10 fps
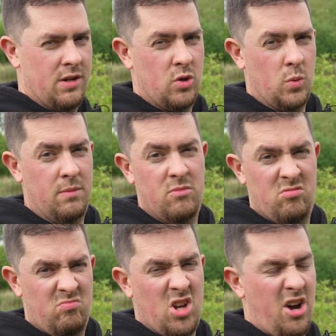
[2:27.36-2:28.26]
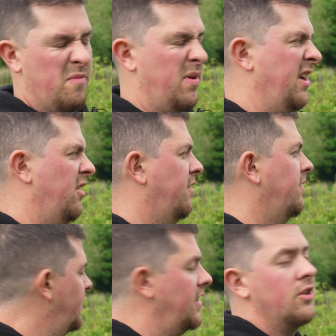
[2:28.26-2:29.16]
of swims. Kind of paid off.
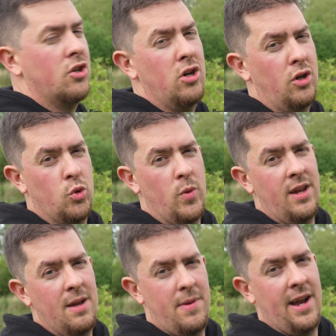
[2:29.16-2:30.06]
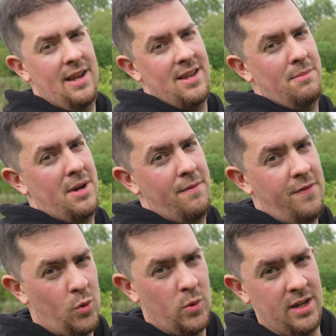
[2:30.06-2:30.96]
But fingers crossed we can get back into some of them
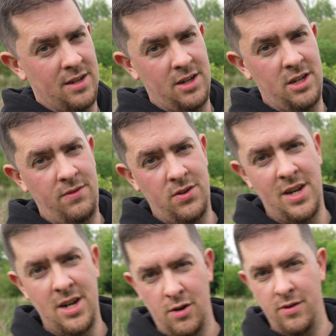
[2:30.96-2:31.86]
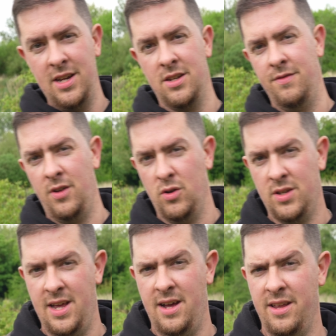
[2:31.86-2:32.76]
40s, because if you've seen our recent
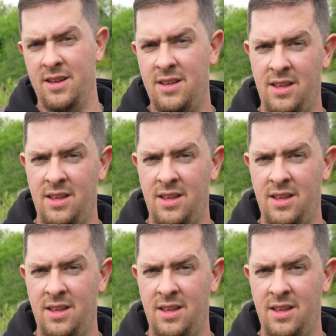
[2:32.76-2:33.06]
vlogs down here,